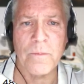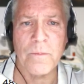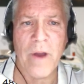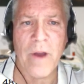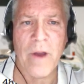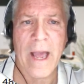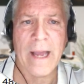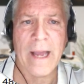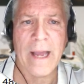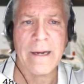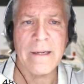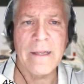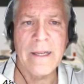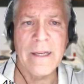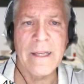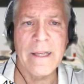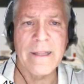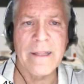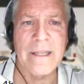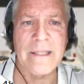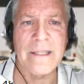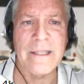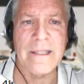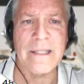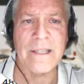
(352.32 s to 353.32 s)
When you
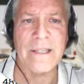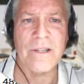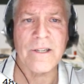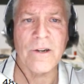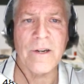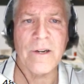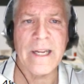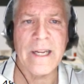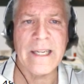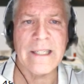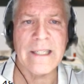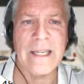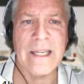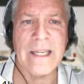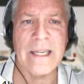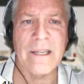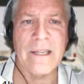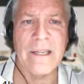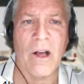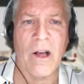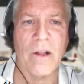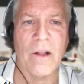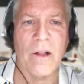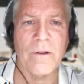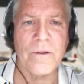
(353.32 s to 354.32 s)
subtract the
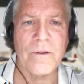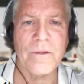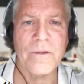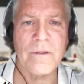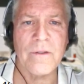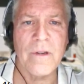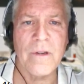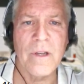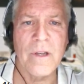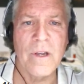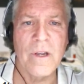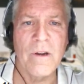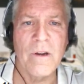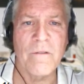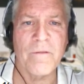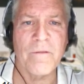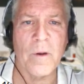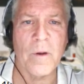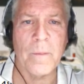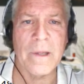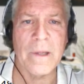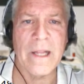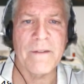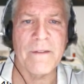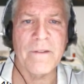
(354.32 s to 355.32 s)
$618
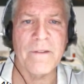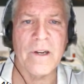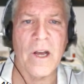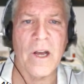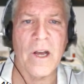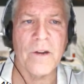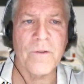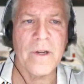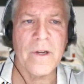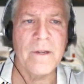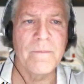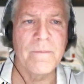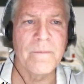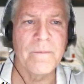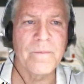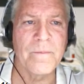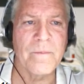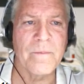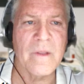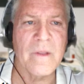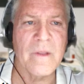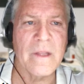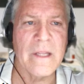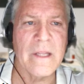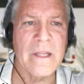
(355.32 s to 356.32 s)
from
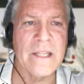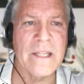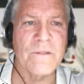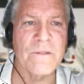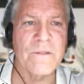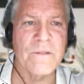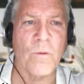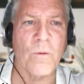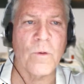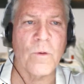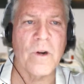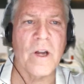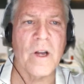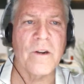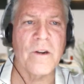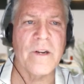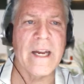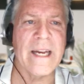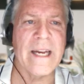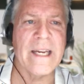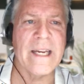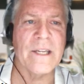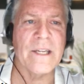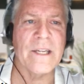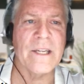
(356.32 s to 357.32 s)
$1,100, it's
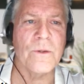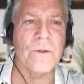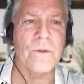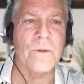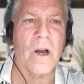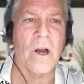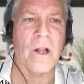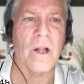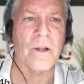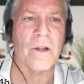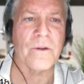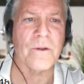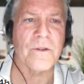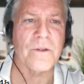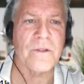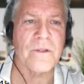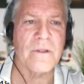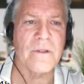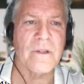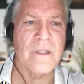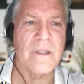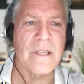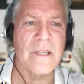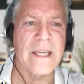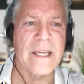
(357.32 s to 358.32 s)

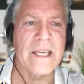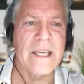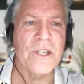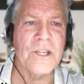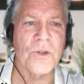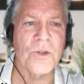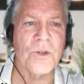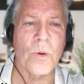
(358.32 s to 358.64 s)
$482.